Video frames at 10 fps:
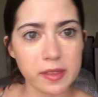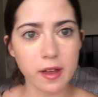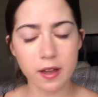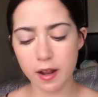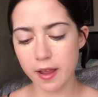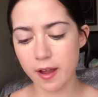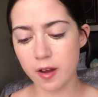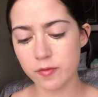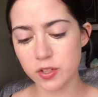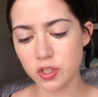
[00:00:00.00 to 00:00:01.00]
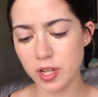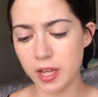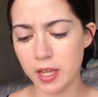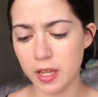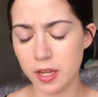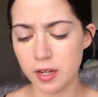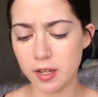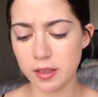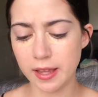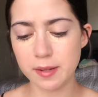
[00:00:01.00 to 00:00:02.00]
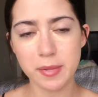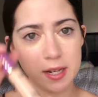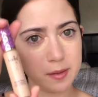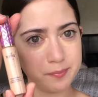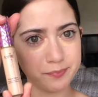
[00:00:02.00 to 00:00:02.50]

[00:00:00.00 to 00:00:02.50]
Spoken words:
that. I have the shade Light Medium.